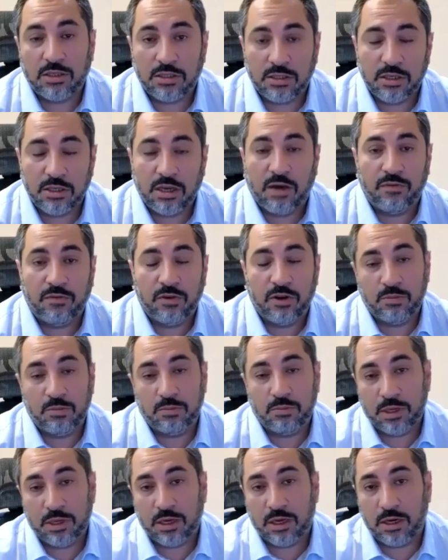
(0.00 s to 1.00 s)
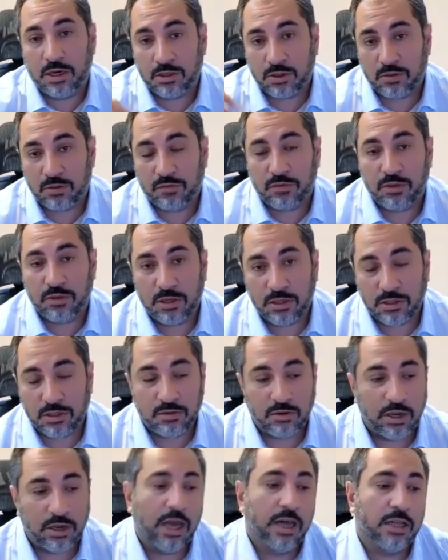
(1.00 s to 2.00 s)
suffer because of this
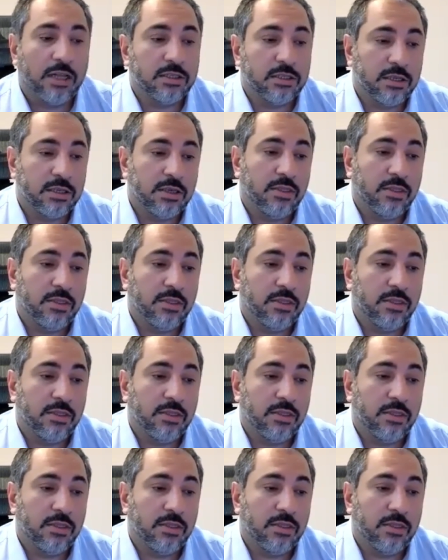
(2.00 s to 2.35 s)
reality,